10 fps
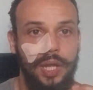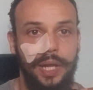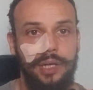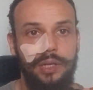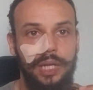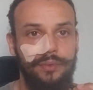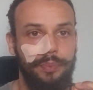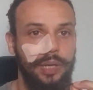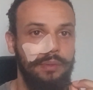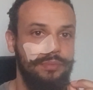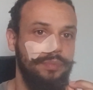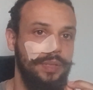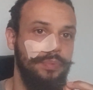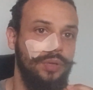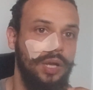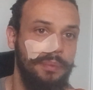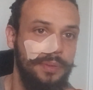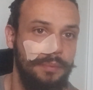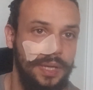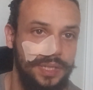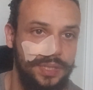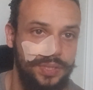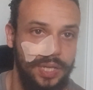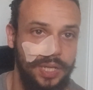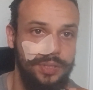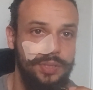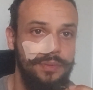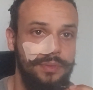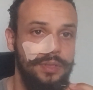I don't have a problem people copying my designs.